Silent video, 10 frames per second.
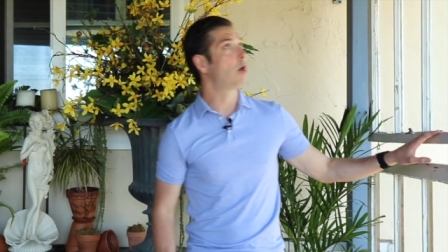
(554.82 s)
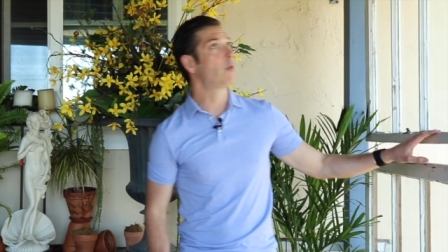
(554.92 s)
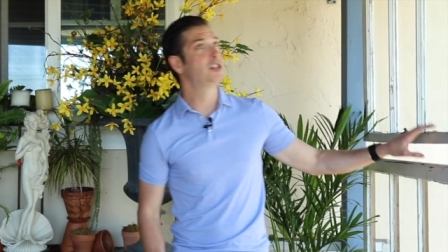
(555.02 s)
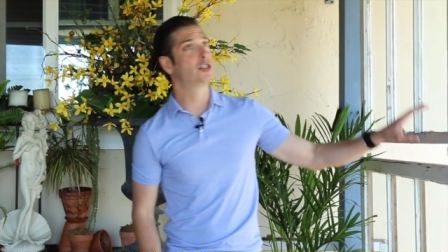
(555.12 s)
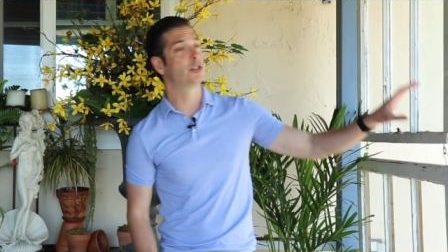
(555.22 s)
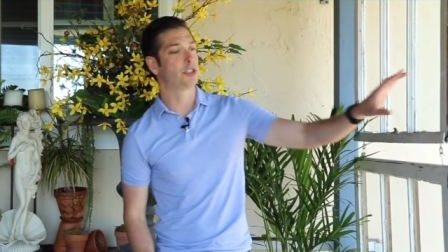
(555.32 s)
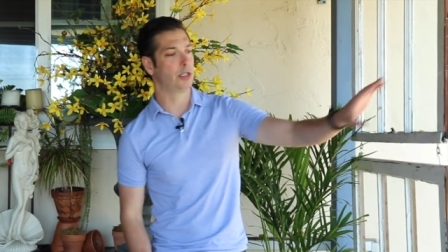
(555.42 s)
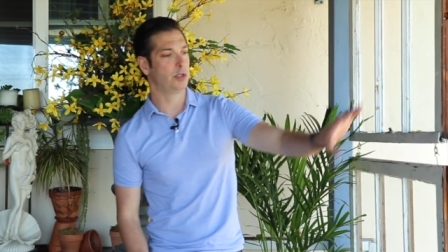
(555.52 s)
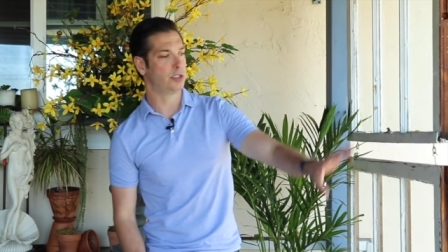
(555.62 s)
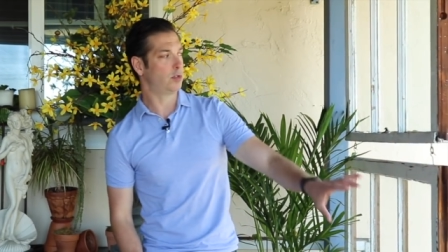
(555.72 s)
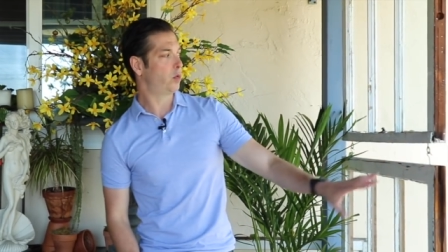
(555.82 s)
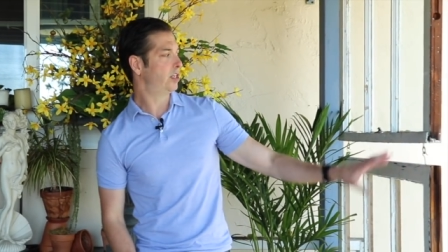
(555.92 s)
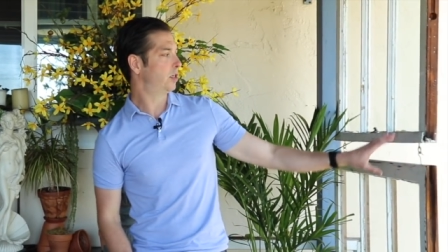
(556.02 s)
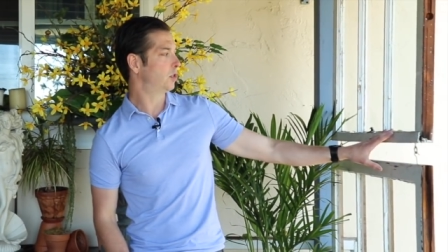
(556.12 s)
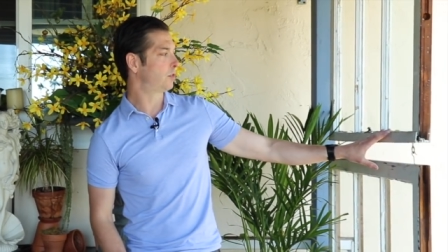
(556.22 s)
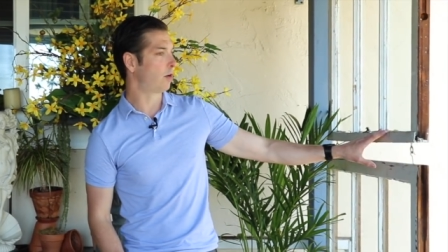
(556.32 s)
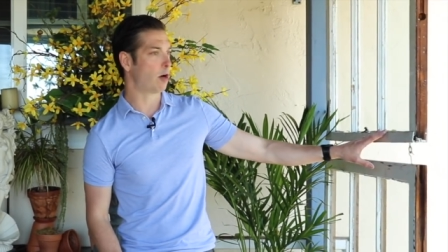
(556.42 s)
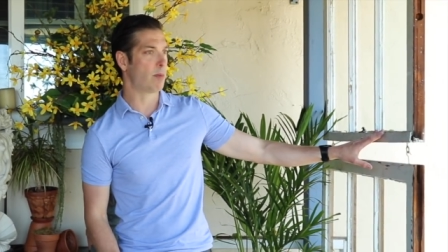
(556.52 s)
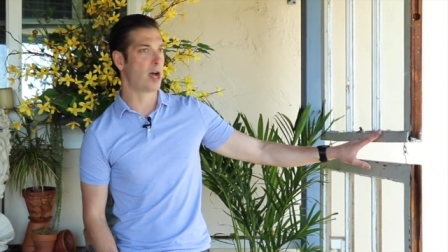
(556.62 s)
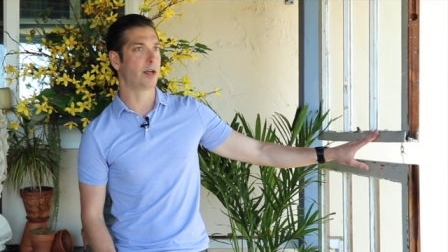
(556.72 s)
why we chose to use the windows for our
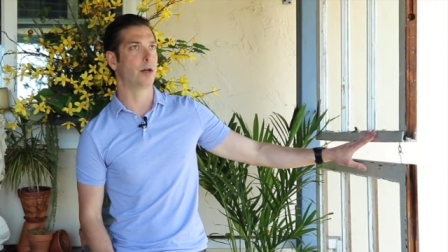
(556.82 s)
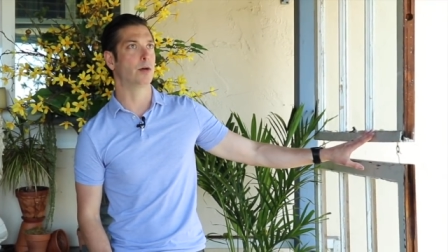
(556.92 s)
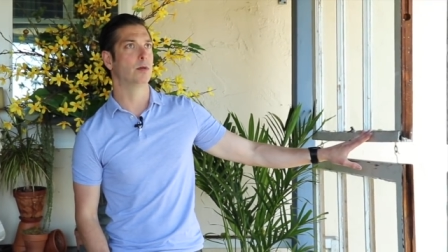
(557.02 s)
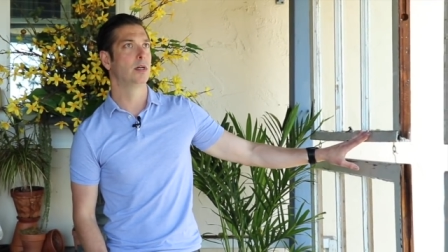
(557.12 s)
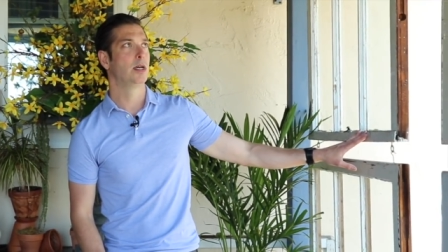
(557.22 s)
patio.